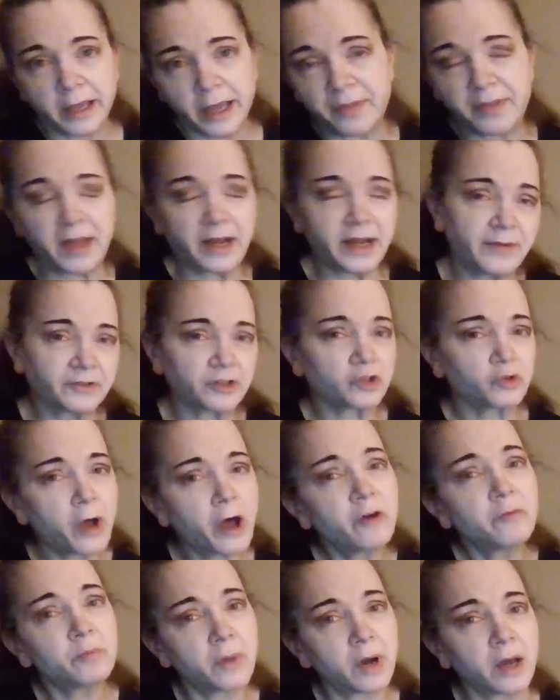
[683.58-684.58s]
And then after
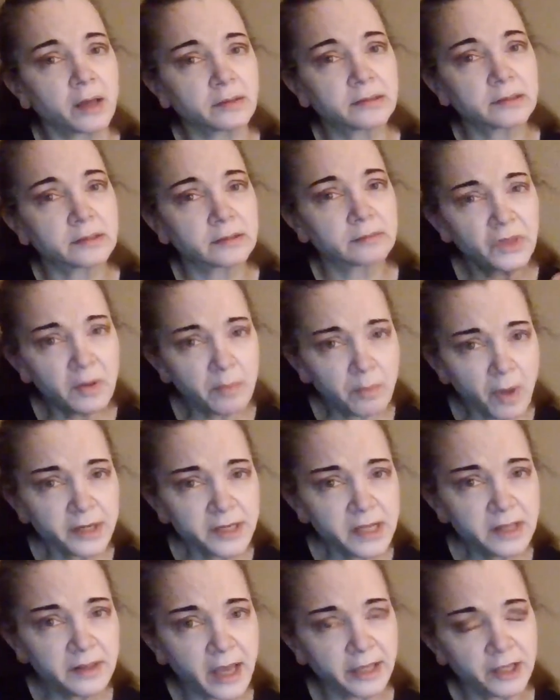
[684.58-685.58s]
12 months, the
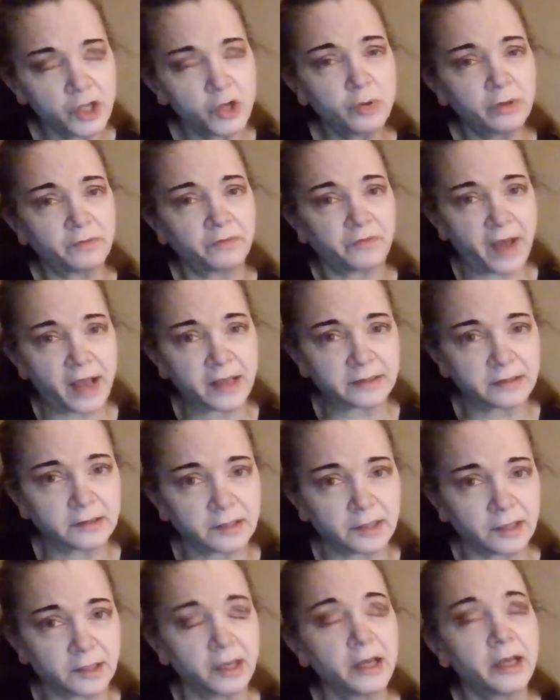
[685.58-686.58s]
money that you
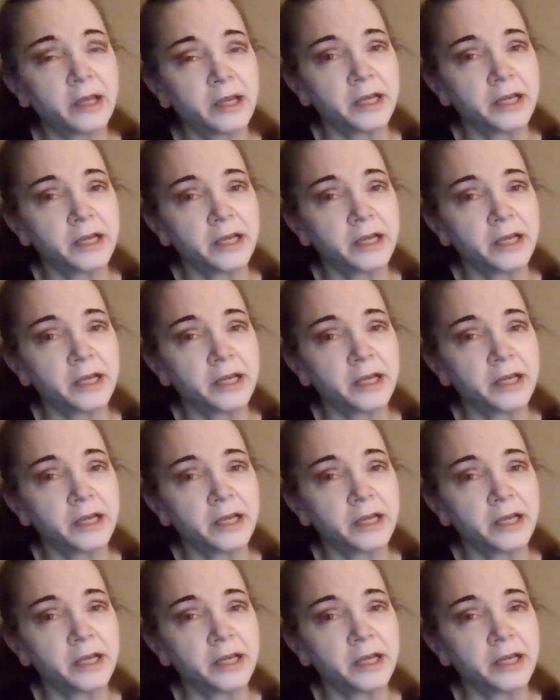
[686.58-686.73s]
invested